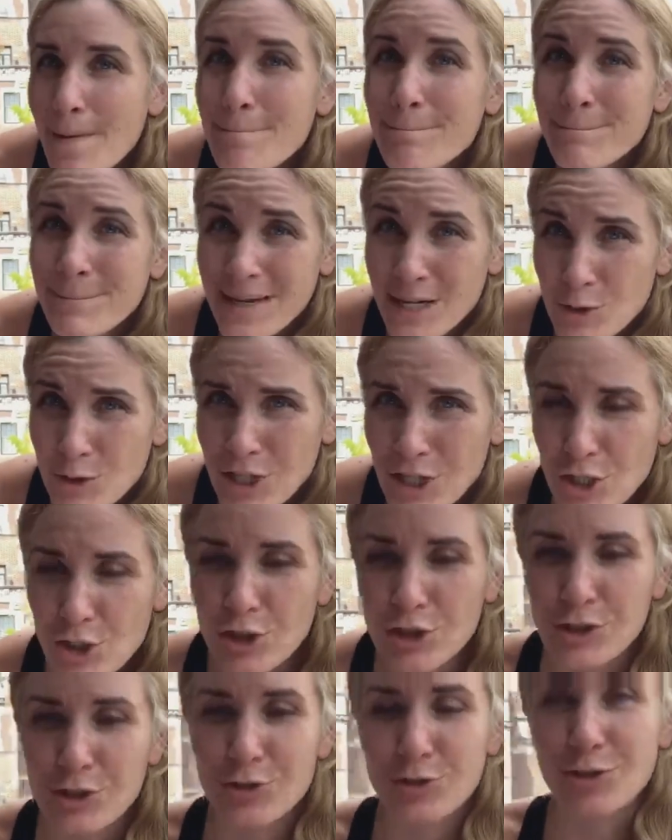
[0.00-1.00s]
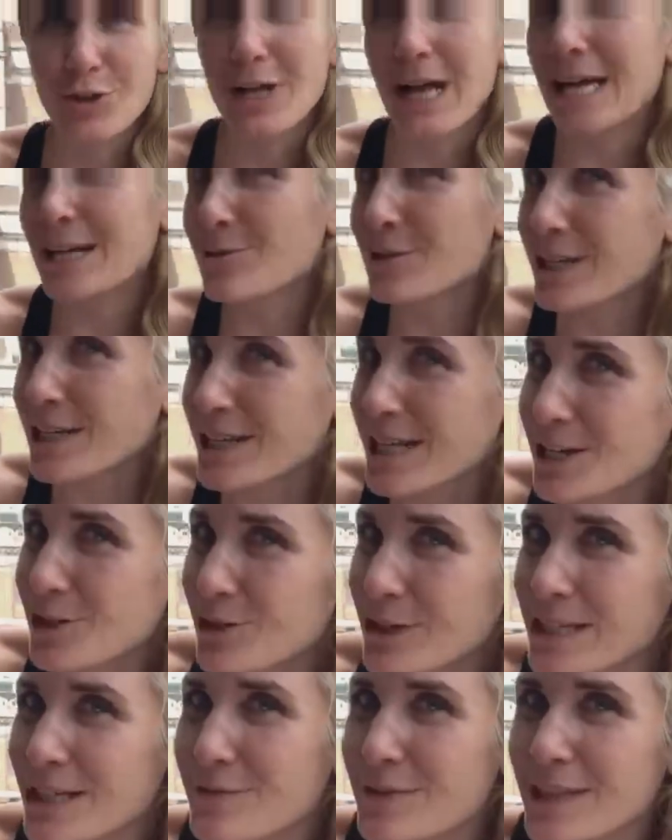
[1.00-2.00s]
Miracle Noodle. I don't think that you
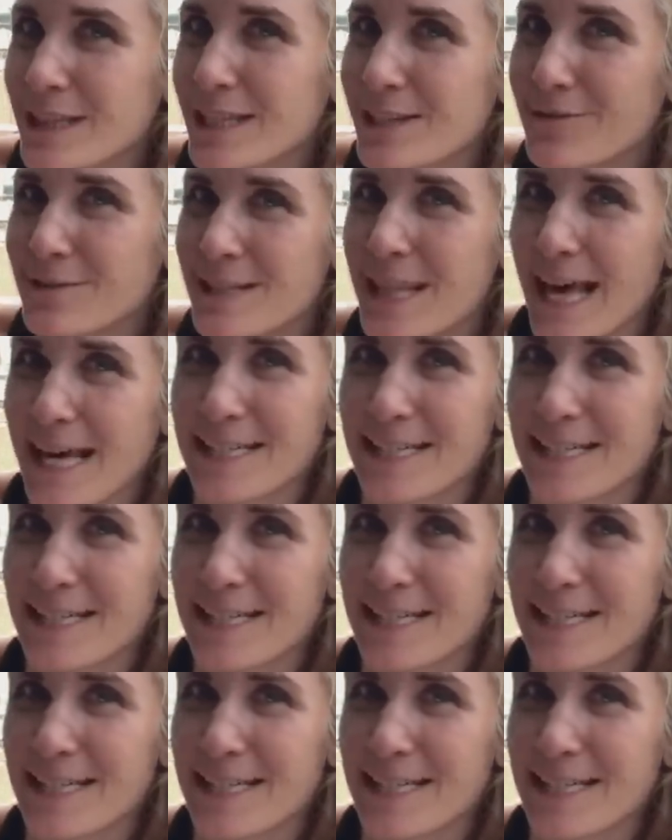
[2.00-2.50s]
can even lift that.